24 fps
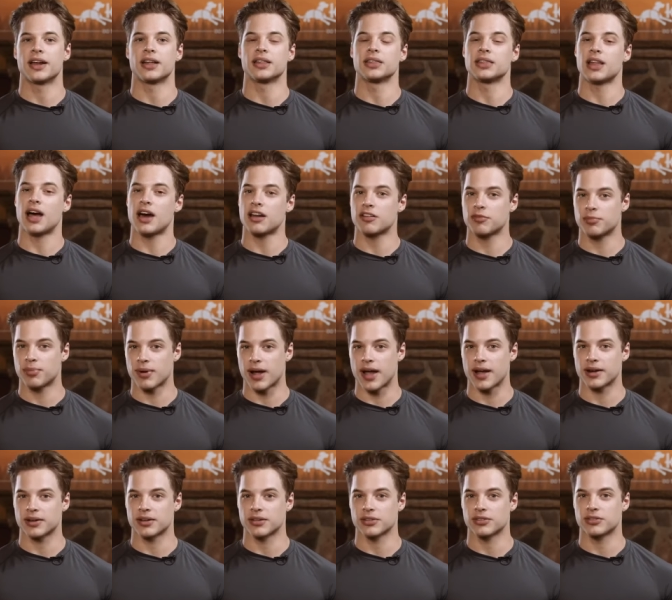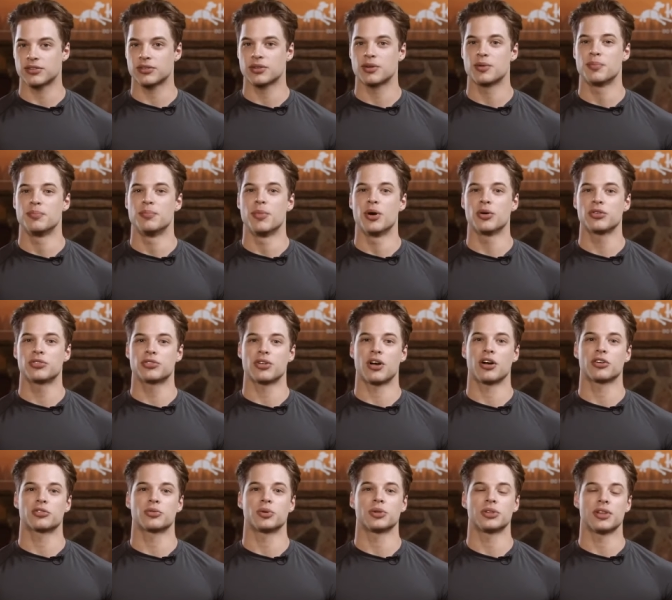and a lot of practice, most
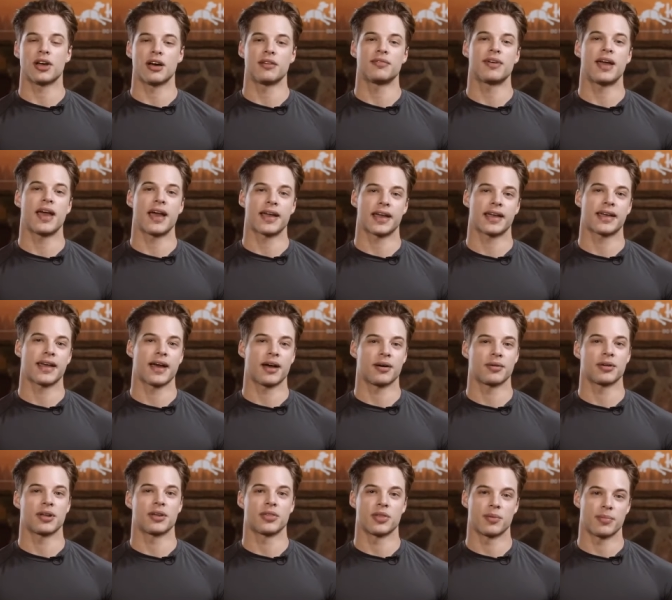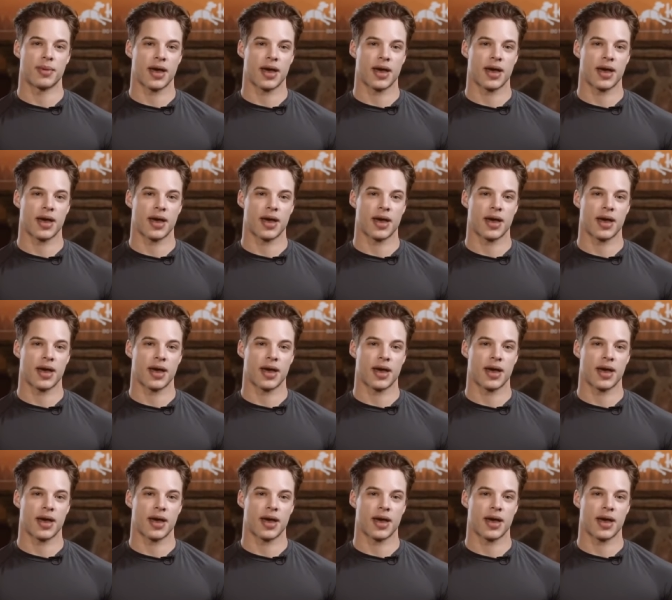dogs will love hanging out in the